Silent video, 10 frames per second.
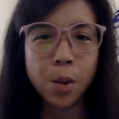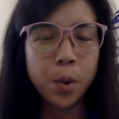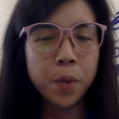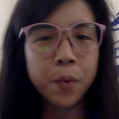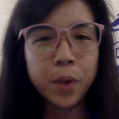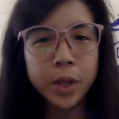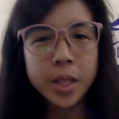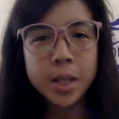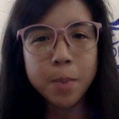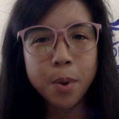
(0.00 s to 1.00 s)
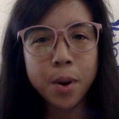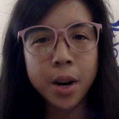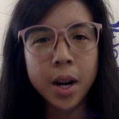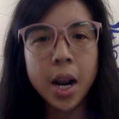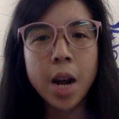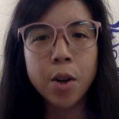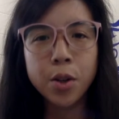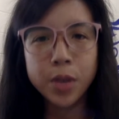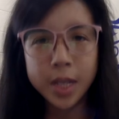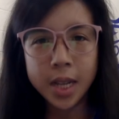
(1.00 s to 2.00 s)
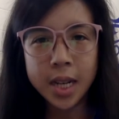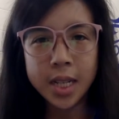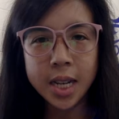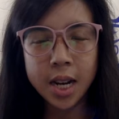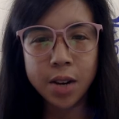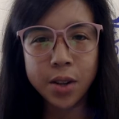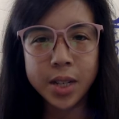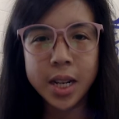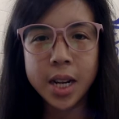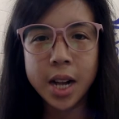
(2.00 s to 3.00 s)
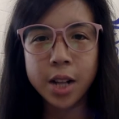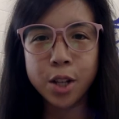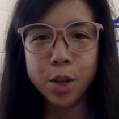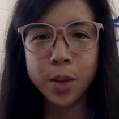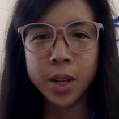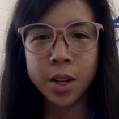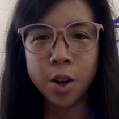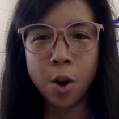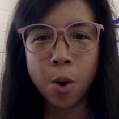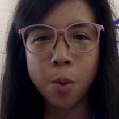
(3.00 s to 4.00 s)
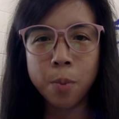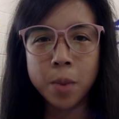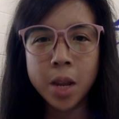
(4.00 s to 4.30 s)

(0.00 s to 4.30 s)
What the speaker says: We fully support how you decide to handle the technology within your home,